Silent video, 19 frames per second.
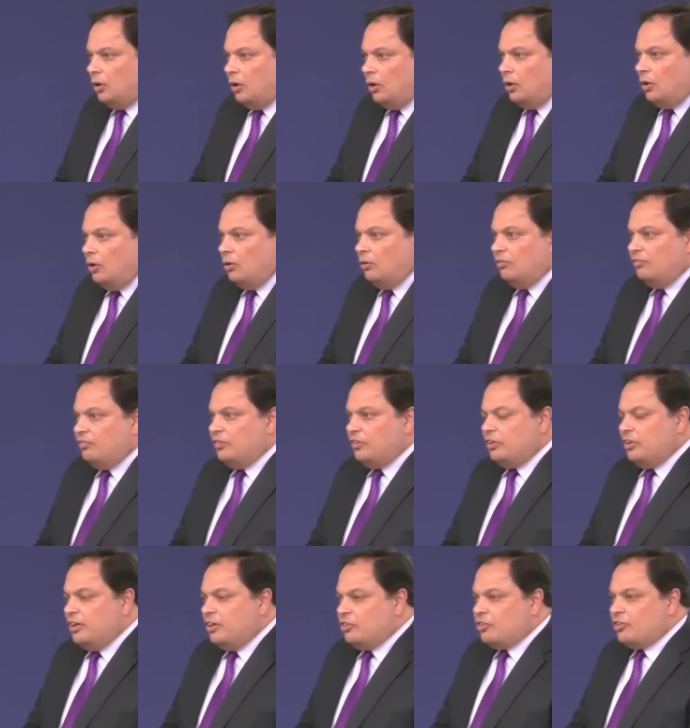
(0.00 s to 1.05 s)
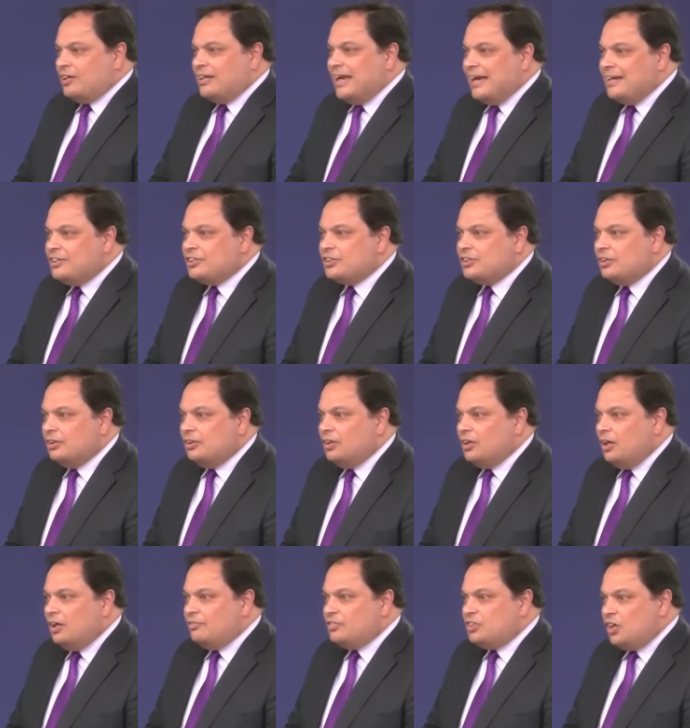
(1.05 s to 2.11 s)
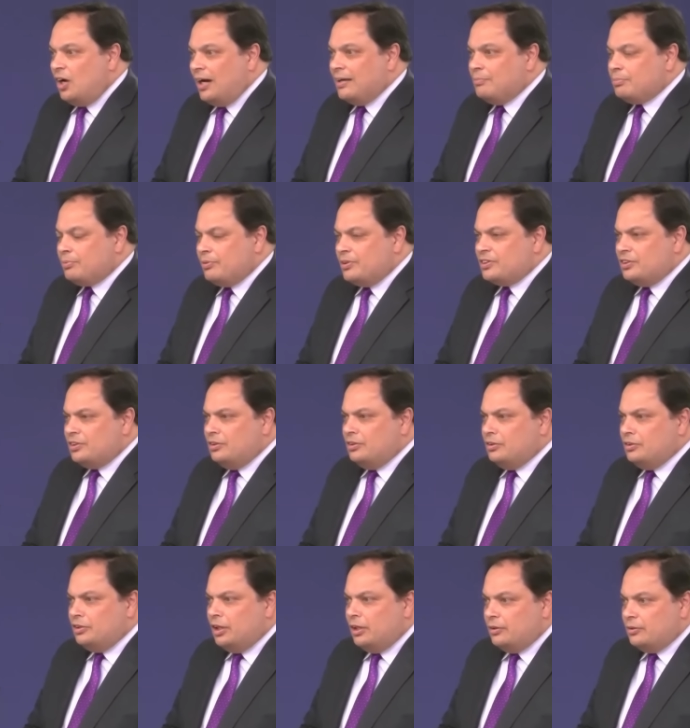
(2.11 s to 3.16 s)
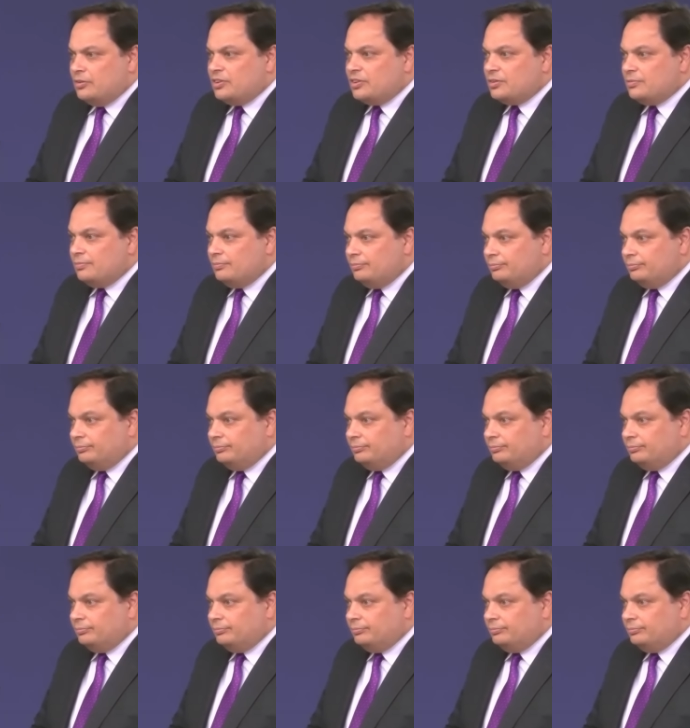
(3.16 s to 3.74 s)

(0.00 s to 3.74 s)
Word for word: of the creation of typewritten notes.